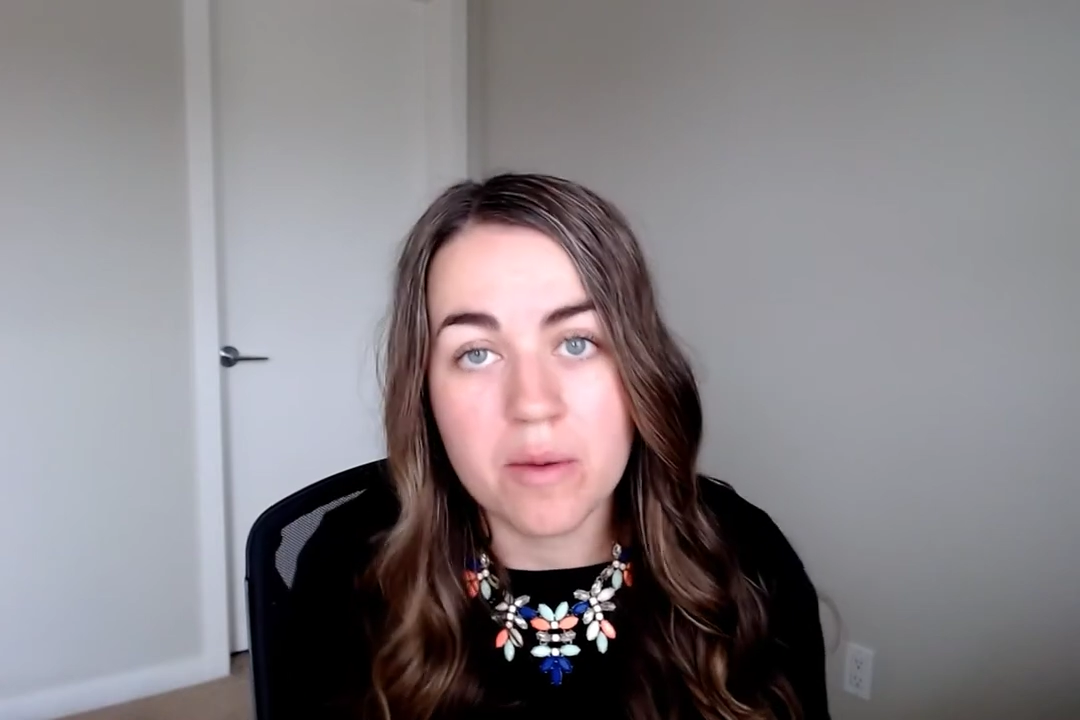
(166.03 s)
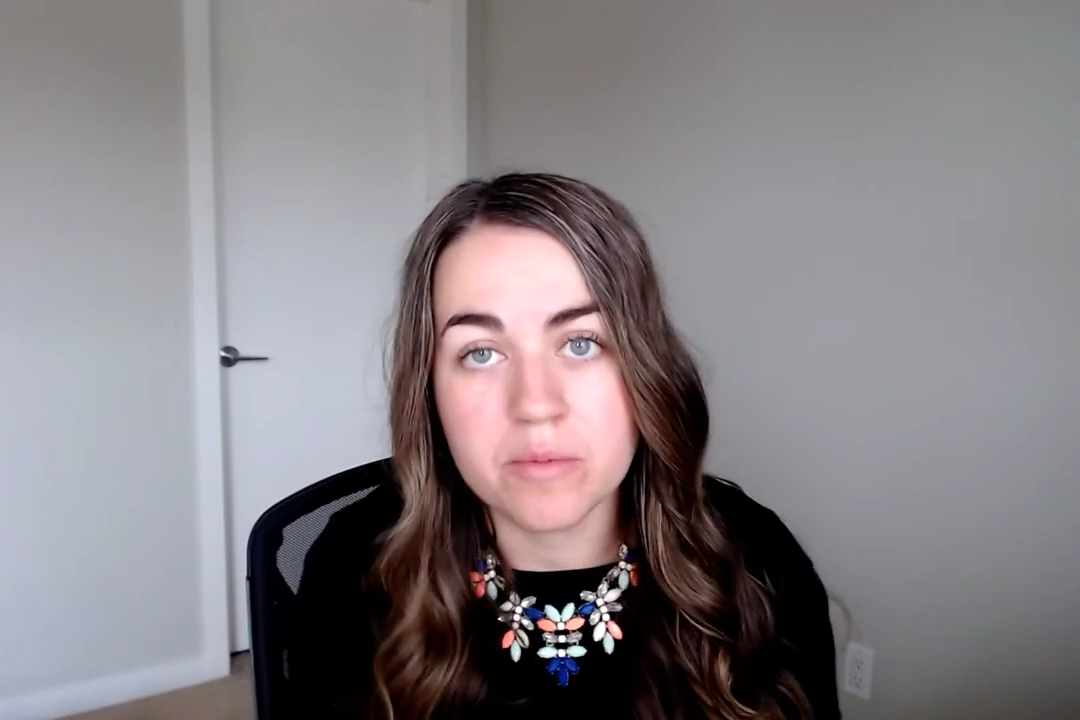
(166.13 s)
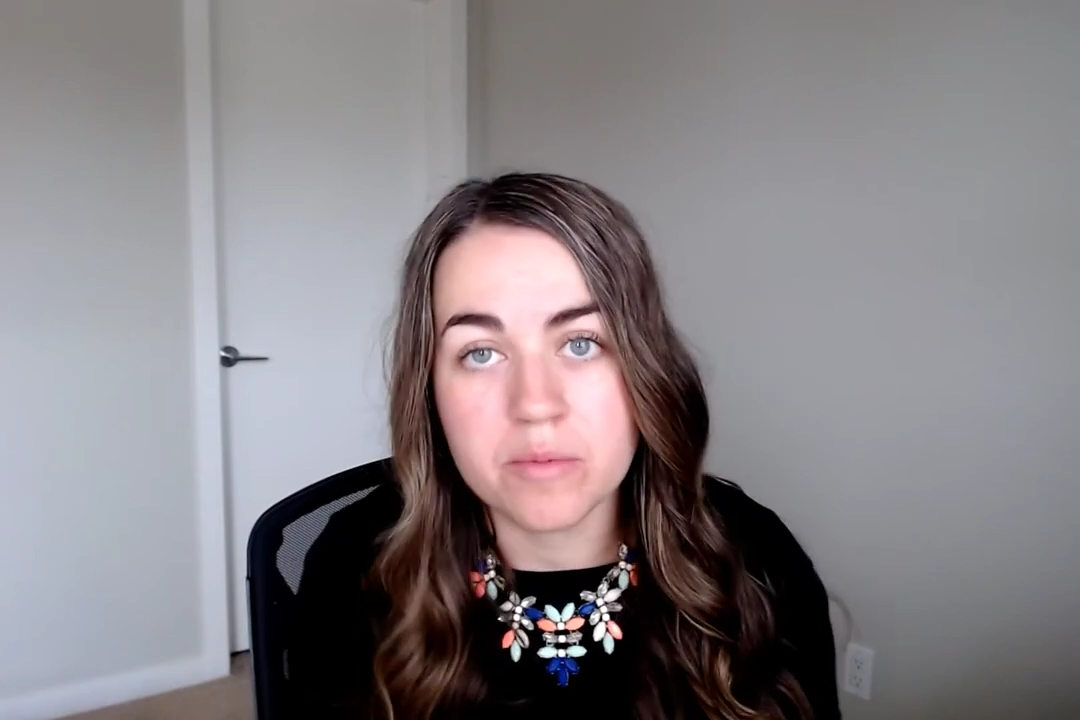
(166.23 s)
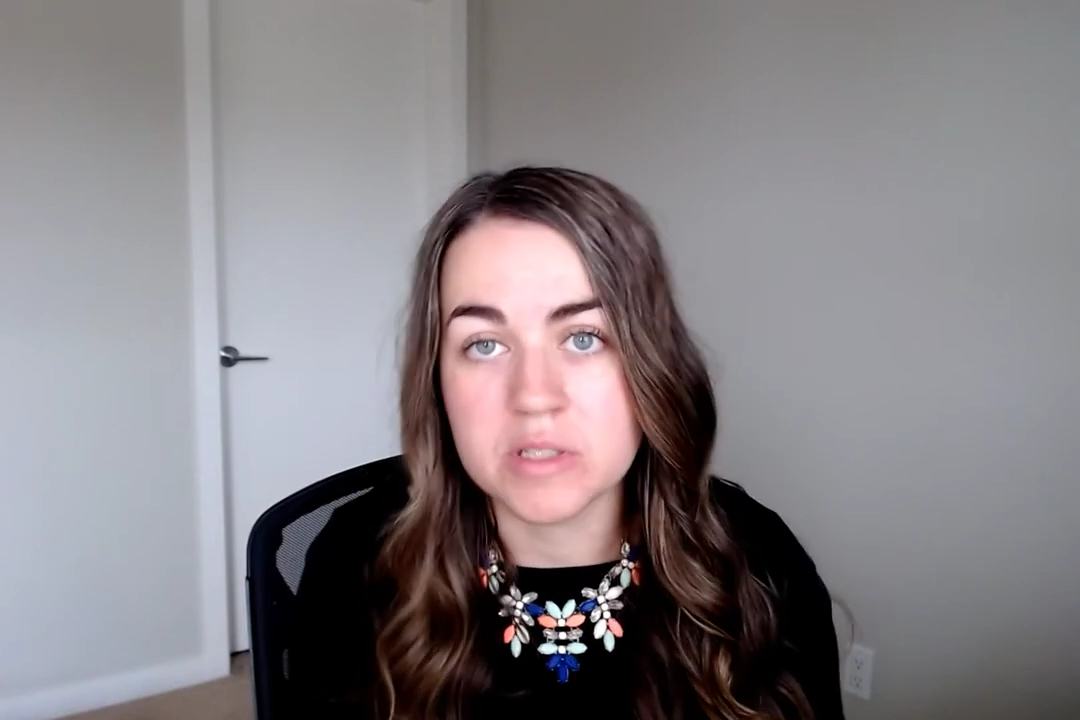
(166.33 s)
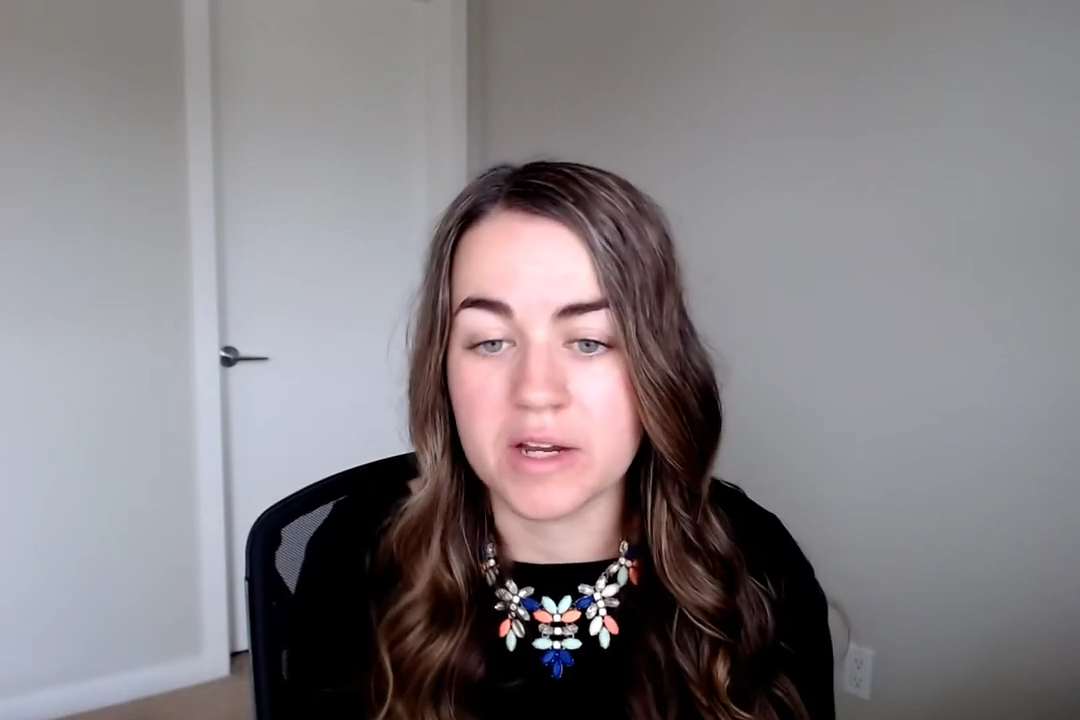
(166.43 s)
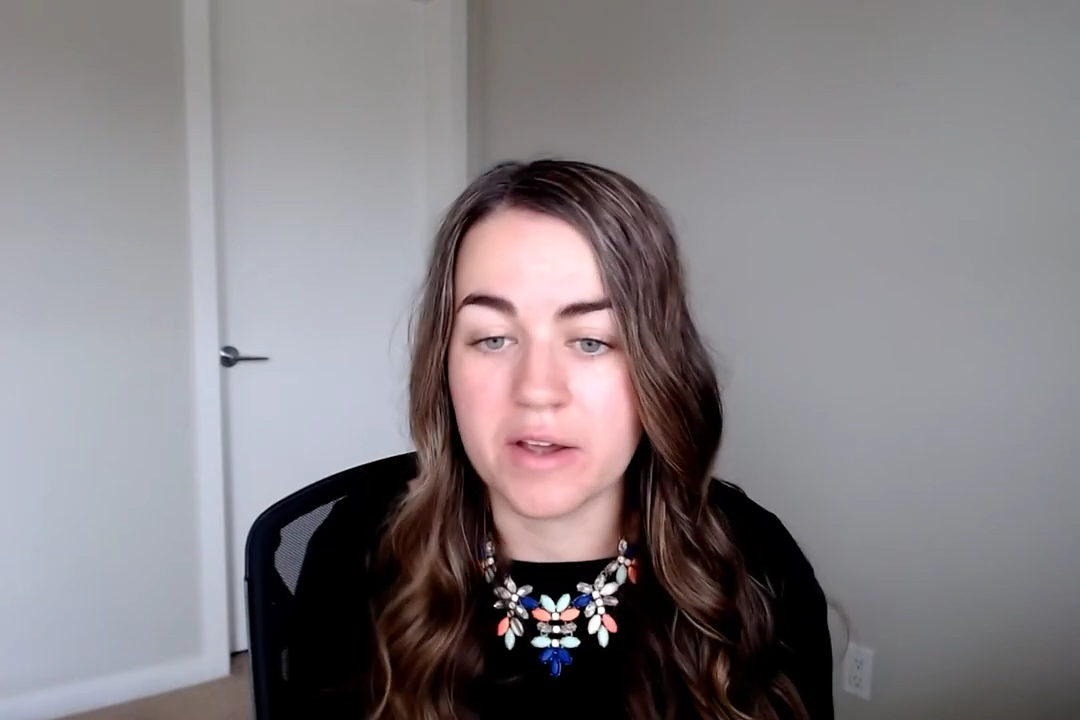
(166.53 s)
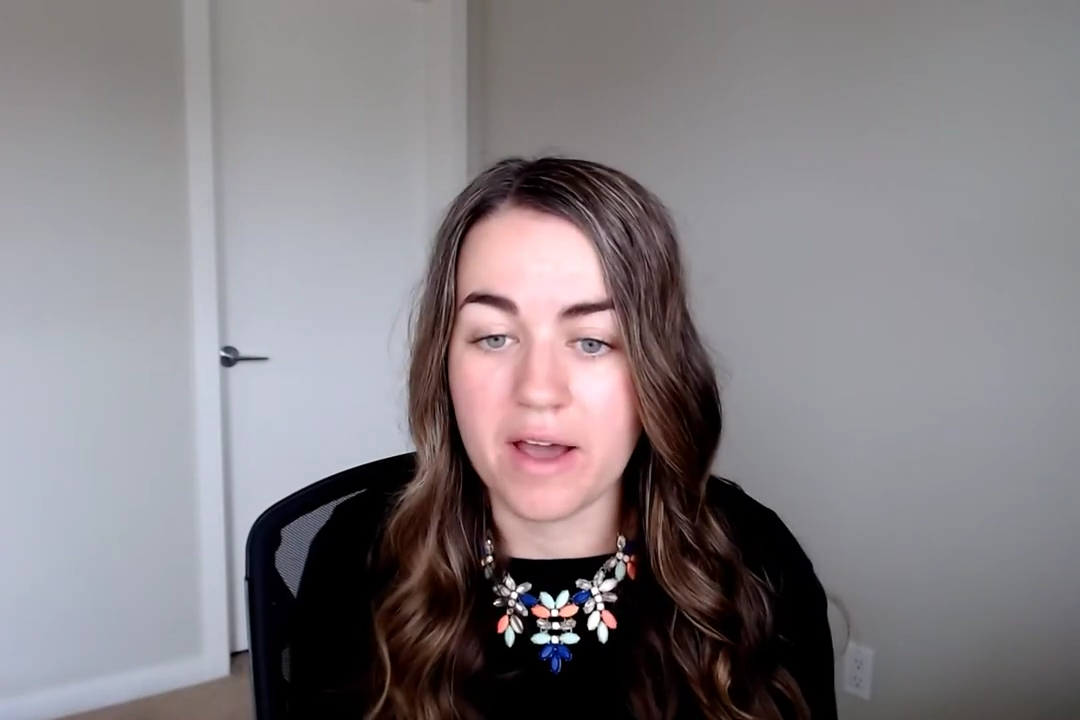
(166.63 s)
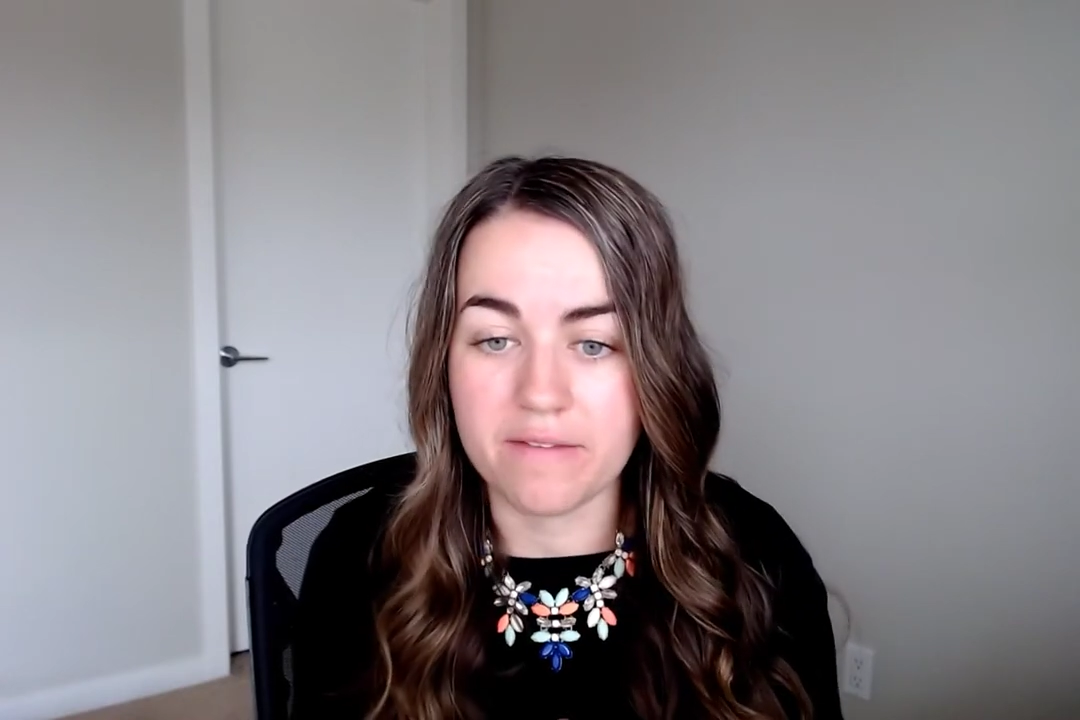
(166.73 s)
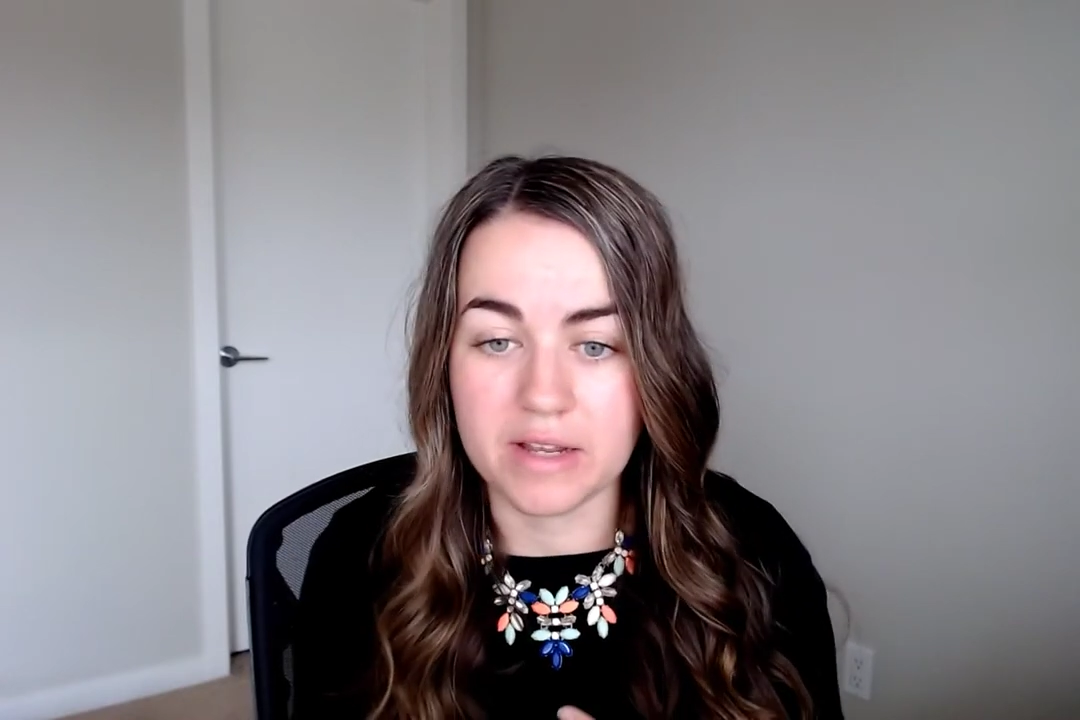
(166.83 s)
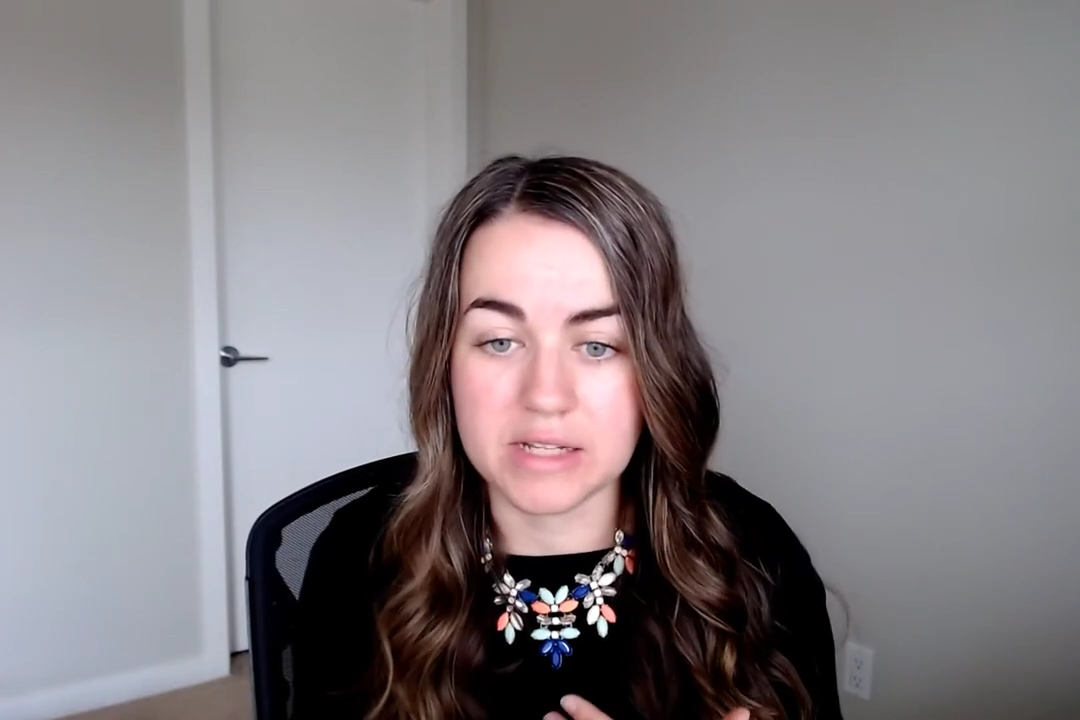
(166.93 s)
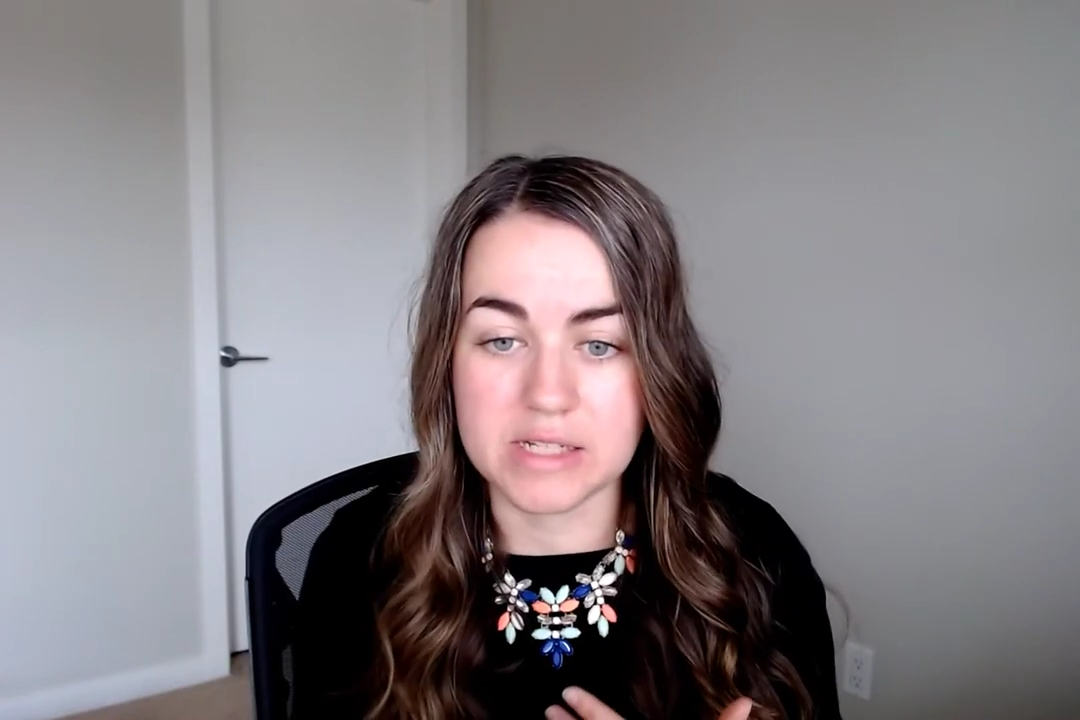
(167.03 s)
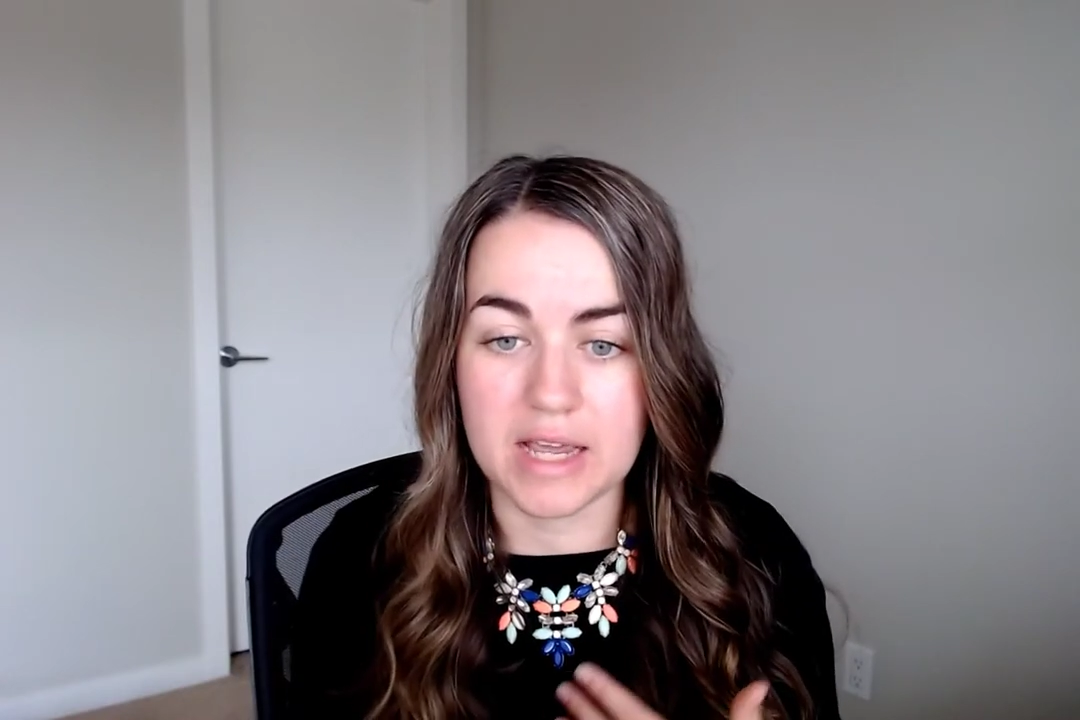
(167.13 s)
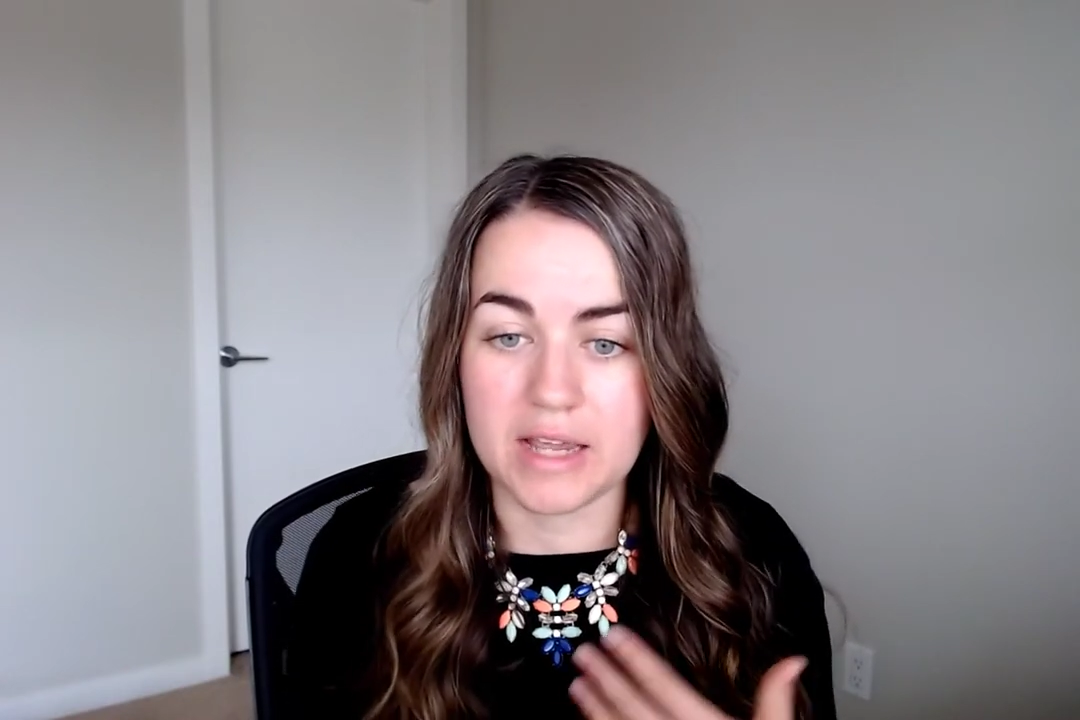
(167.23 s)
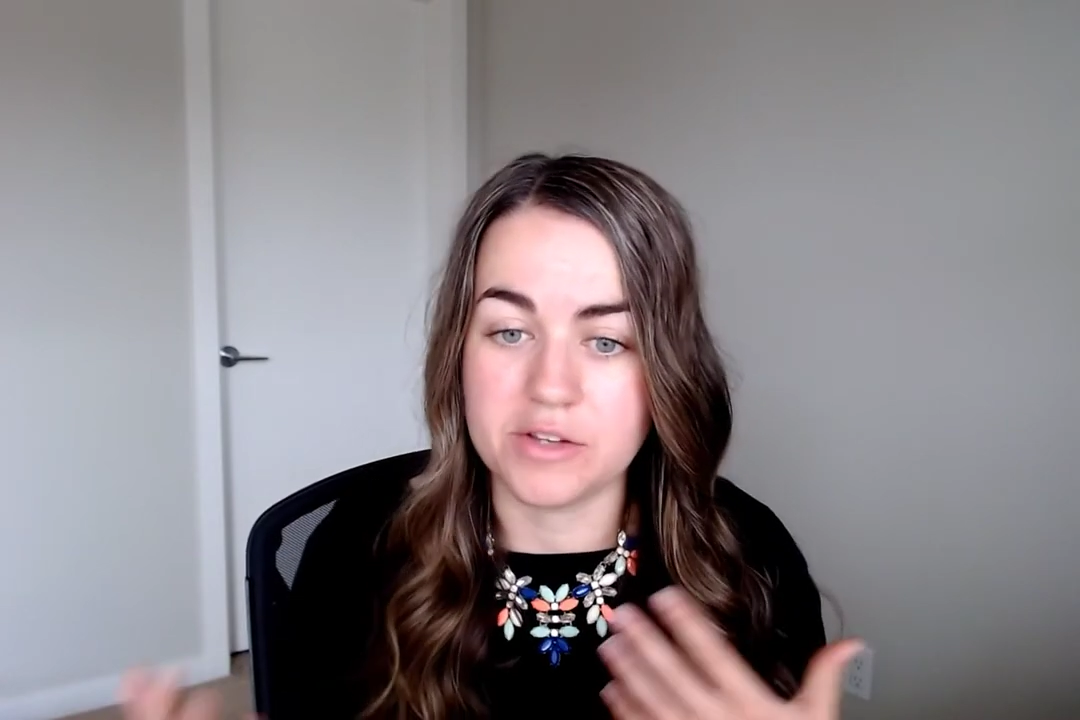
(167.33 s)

movements are you having a day?